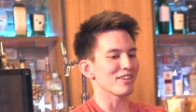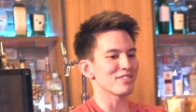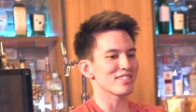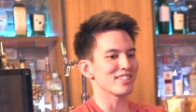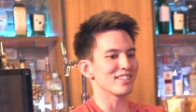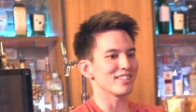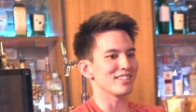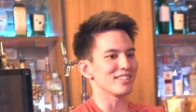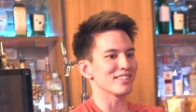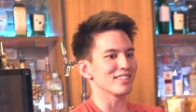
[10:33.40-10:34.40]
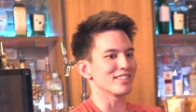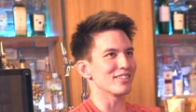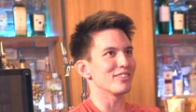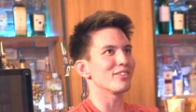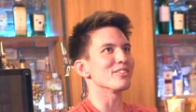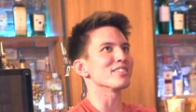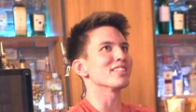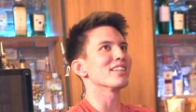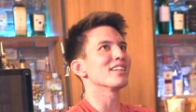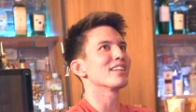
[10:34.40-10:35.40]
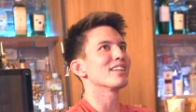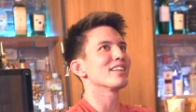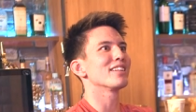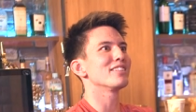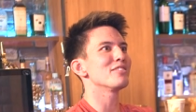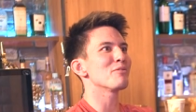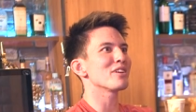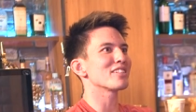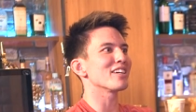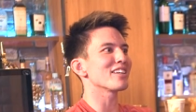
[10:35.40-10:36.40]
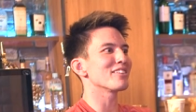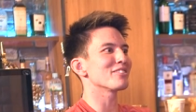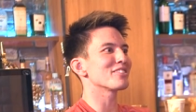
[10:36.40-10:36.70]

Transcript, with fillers: seen the... what was it? Did you watch Gaki no